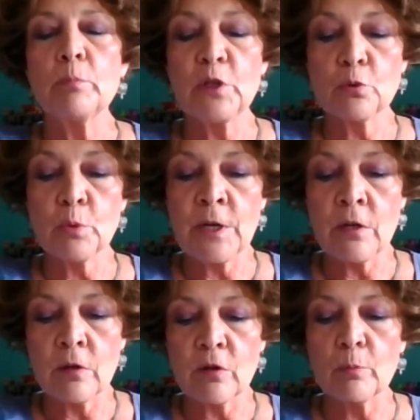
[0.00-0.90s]

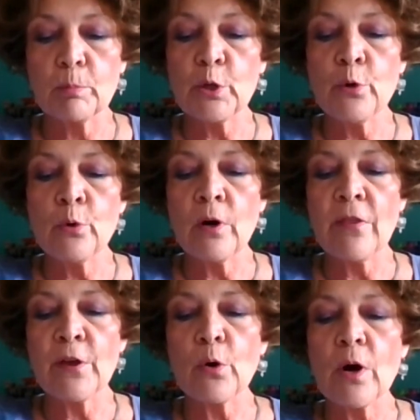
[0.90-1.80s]
between the blue
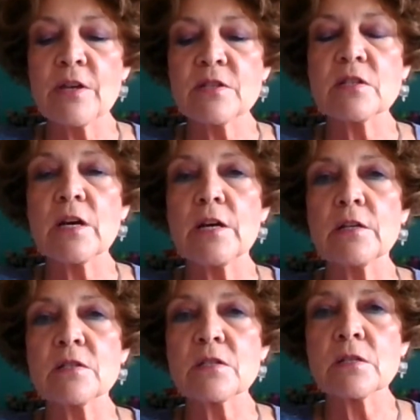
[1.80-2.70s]
and the gray
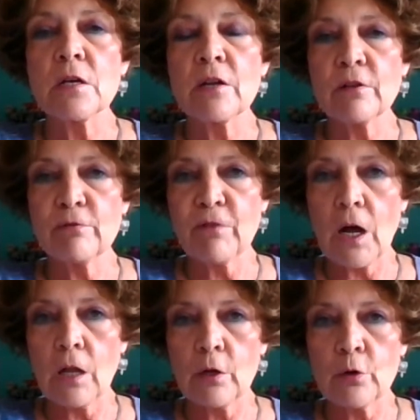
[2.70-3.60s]
states that
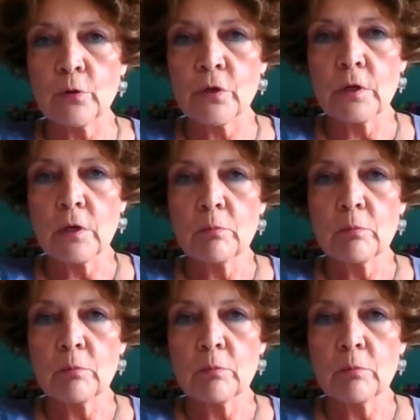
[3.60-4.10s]
followed,